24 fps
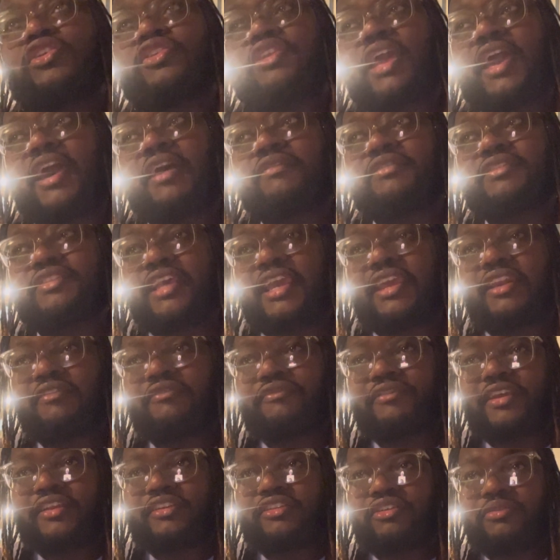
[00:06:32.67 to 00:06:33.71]
to have the same
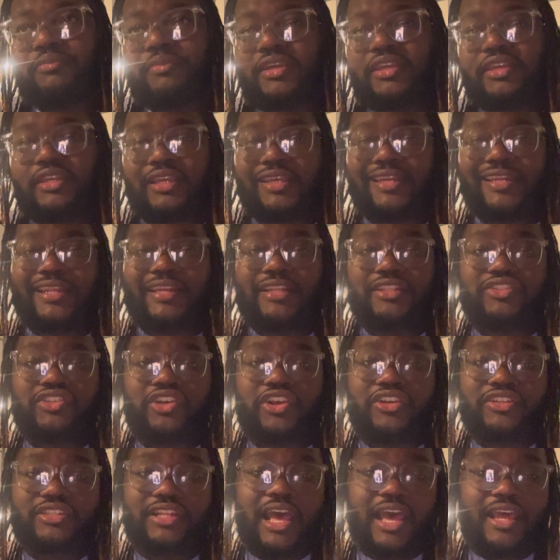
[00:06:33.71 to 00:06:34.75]
effect on me, and then it
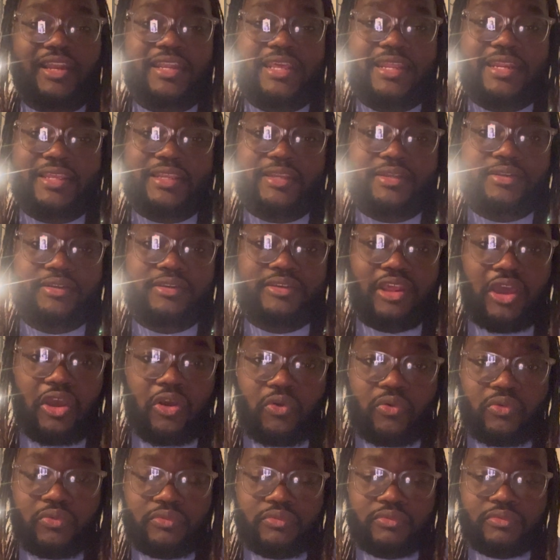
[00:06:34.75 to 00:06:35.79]
turns out that it
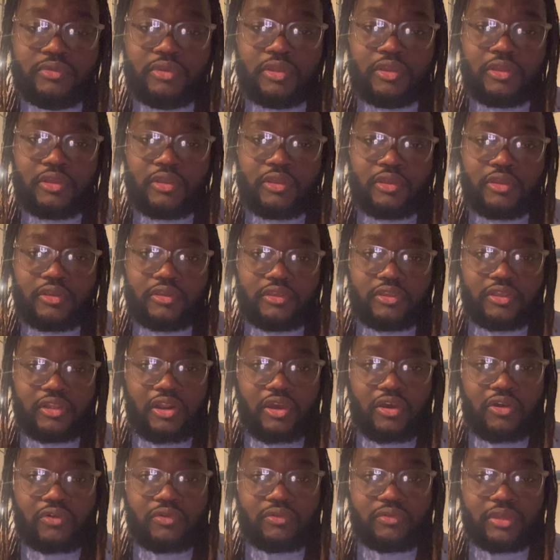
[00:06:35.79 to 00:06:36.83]
don't,
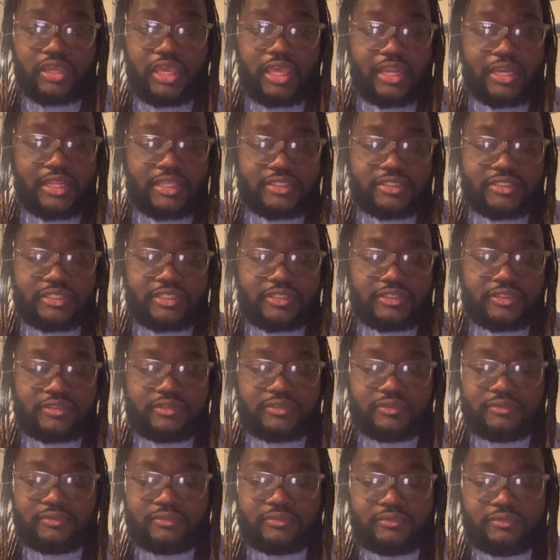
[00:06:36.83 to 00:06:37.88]
and it's
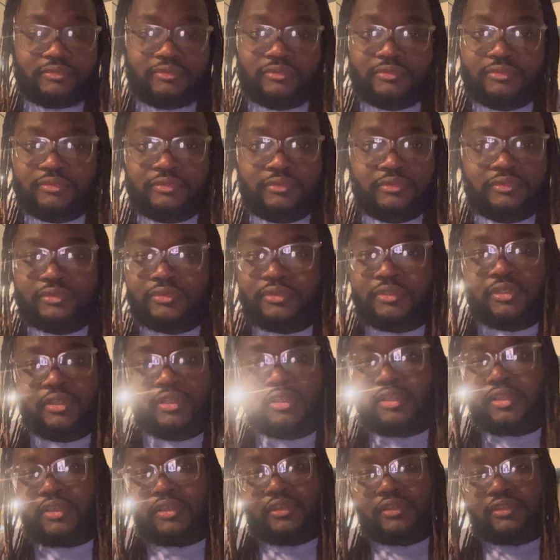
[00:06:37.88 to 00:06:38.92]
just
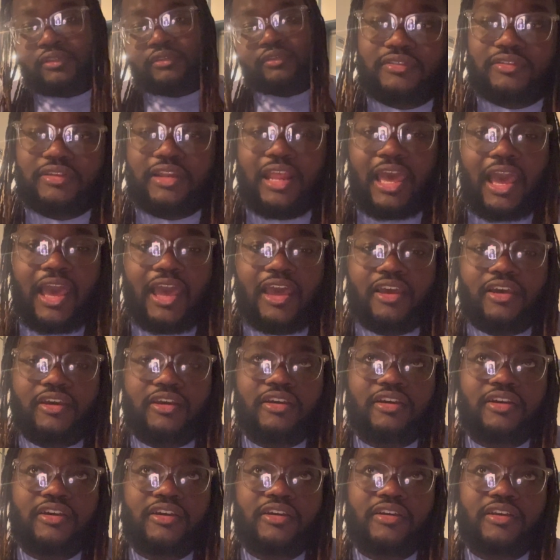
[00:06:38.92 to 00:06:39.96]
not
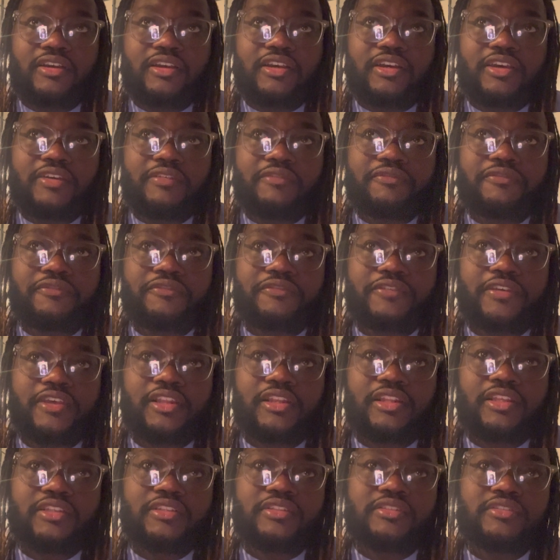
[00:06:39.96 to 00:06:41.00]
a good
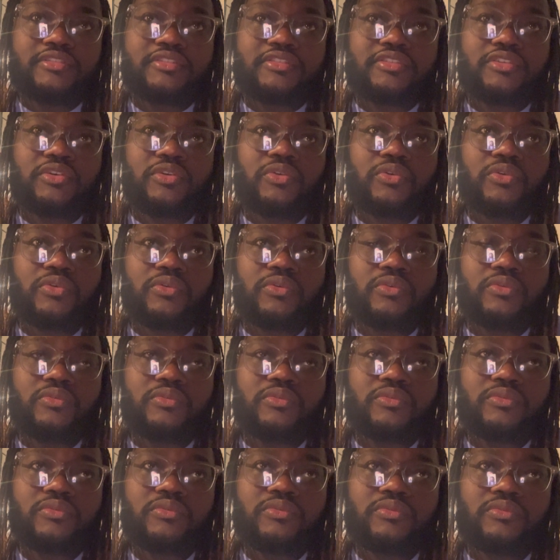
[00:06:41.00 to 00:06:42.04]
feeling to
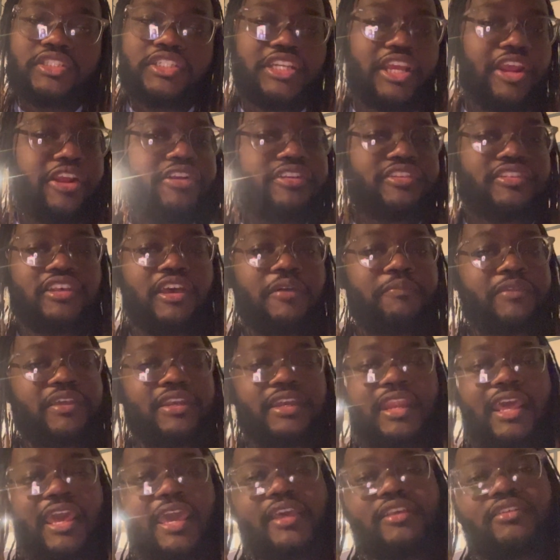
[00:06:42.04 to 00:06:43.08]
cherish
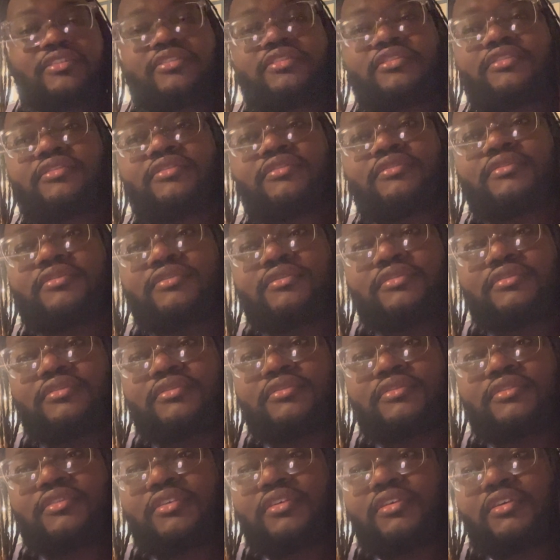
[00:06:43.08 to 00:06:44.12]
something that's
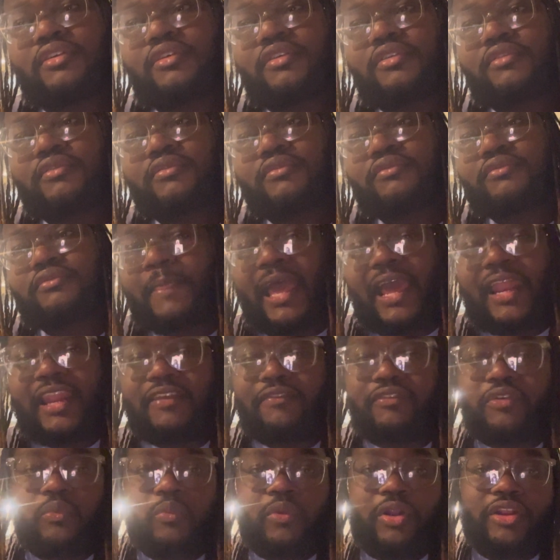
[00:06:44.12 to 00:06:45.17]
not
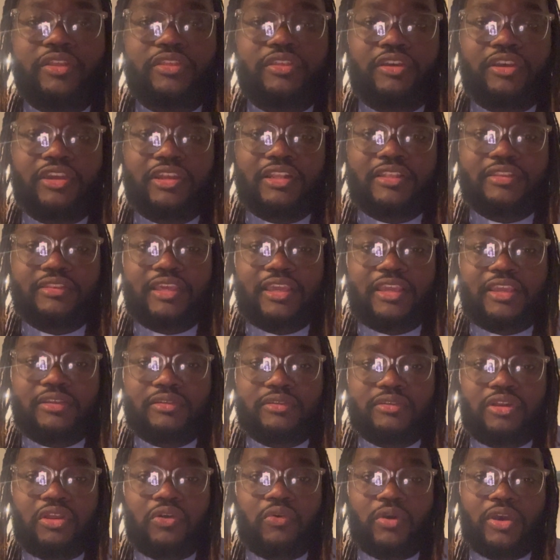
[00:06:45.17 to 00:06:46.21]
even worthy of anything,
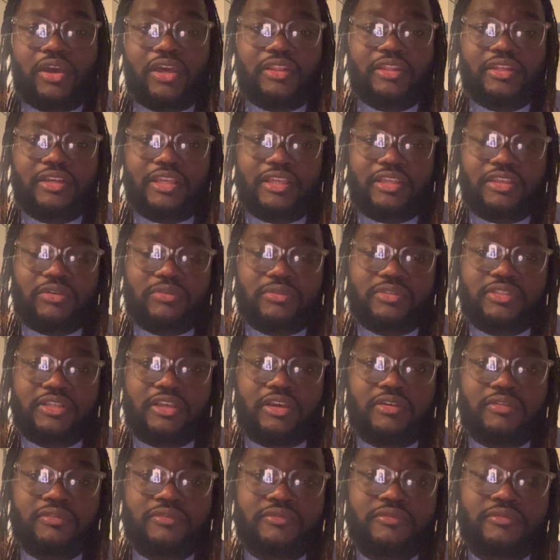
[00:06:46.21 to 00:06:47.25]
other than
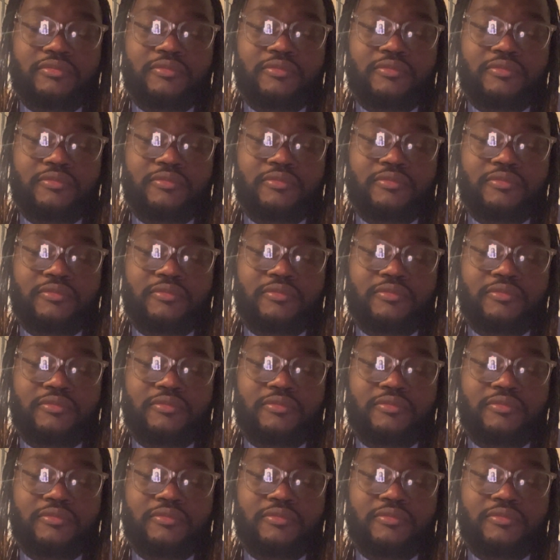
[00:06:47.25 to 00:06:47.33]
yourself.